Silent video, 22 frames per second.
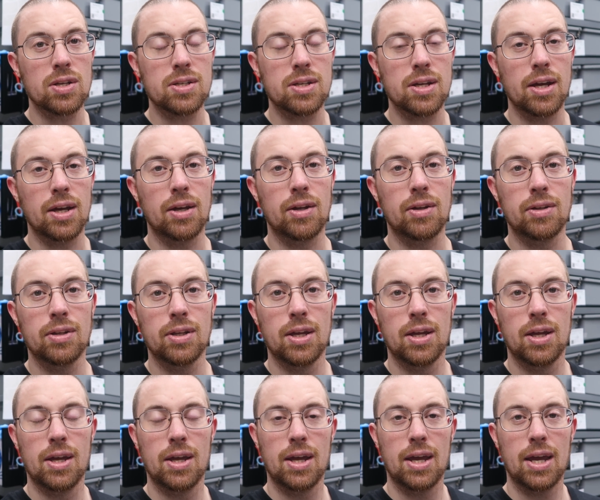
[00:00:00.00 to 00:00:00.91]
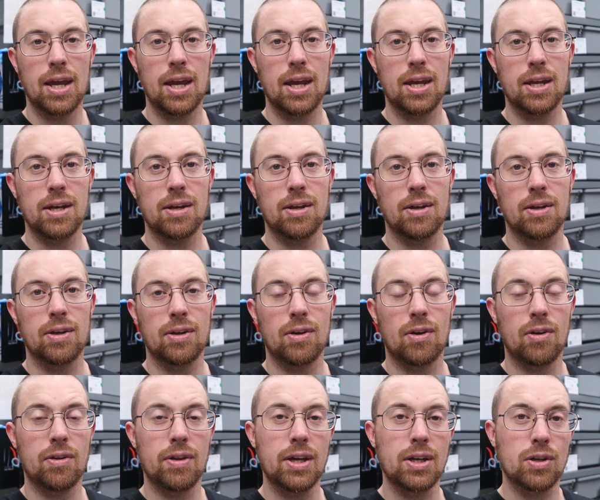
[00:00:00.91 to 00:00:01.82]
to sell, and uh,
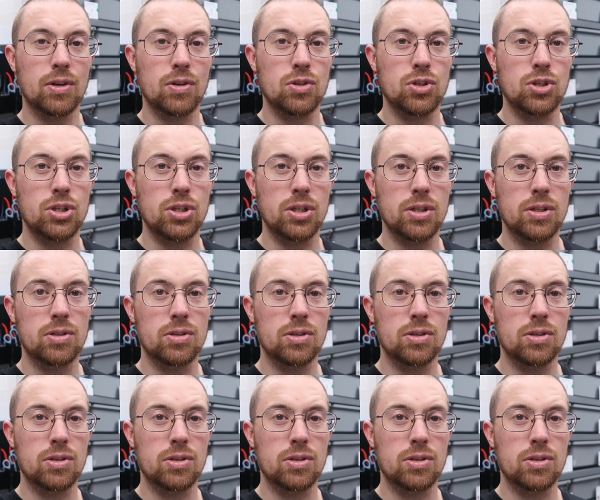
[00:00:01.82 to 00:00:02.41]
all that good shit.